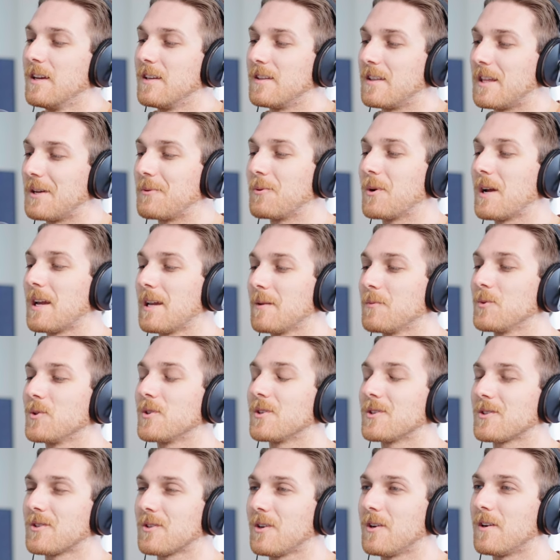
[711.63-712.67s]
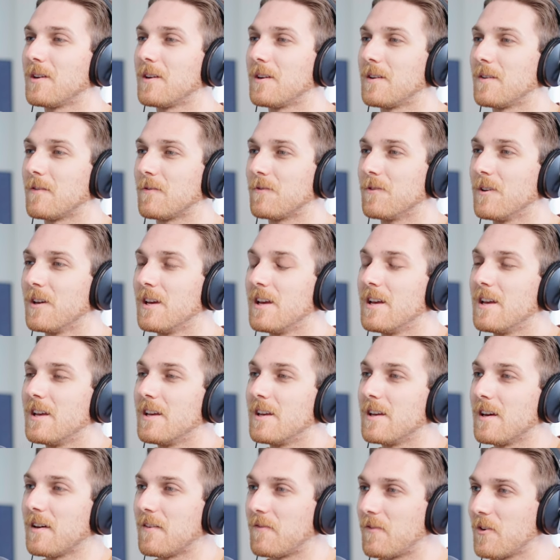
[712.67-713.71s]
They were able to solve
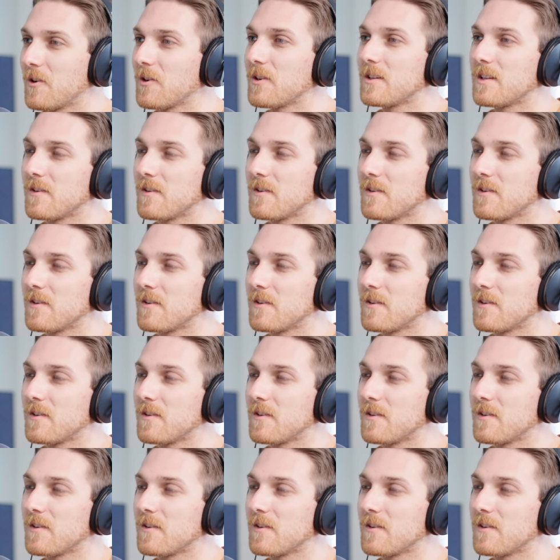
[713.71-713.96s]
a very